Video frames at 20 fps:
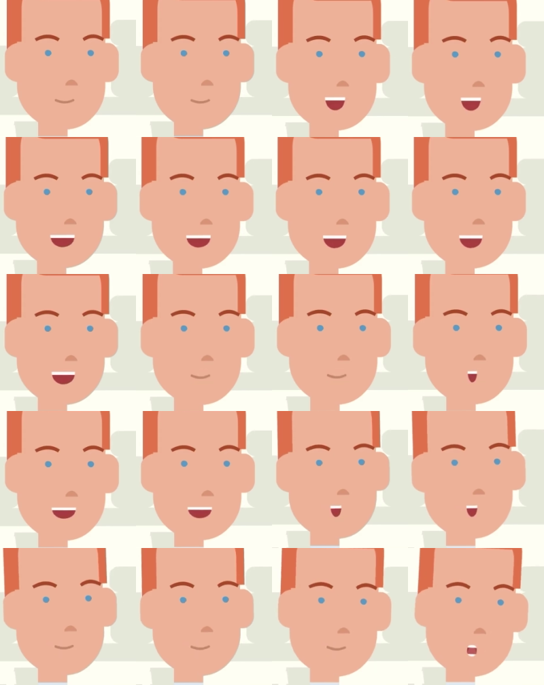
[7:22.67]
I
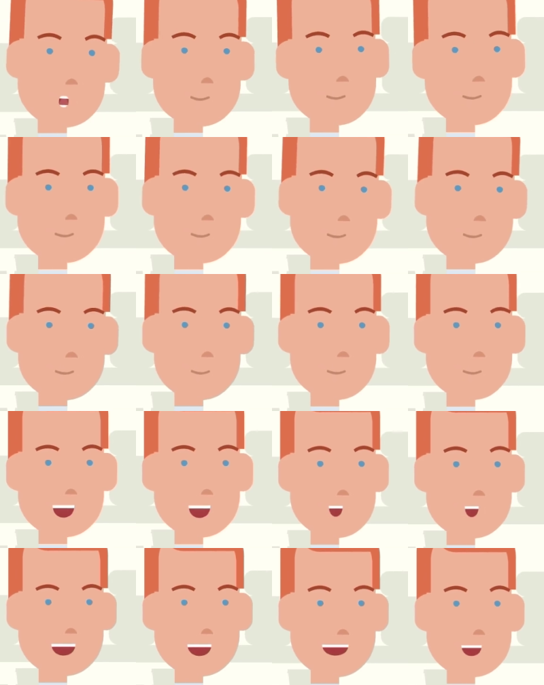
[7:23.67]
understand your question. My
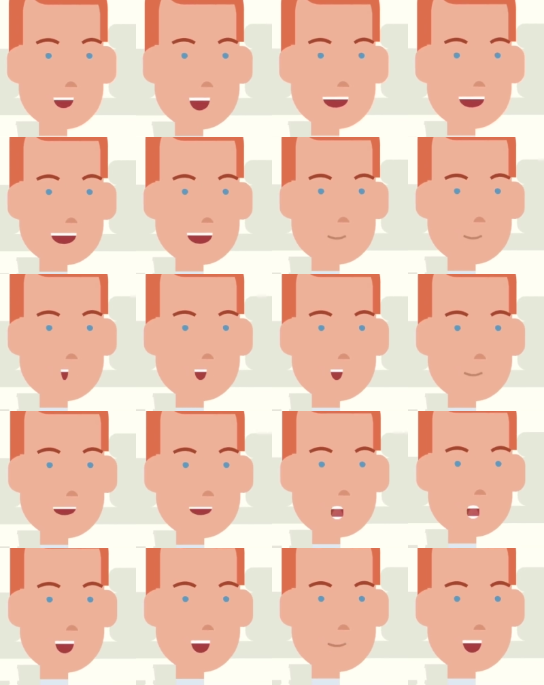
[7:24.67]
regulator advises
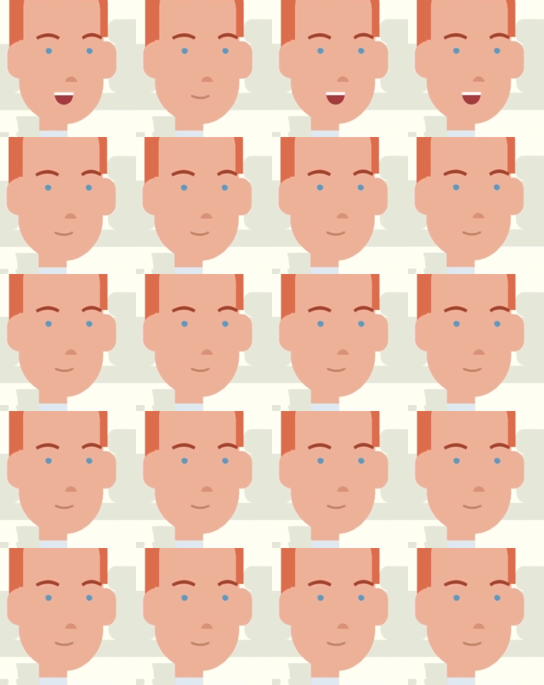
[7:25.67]
me to complete the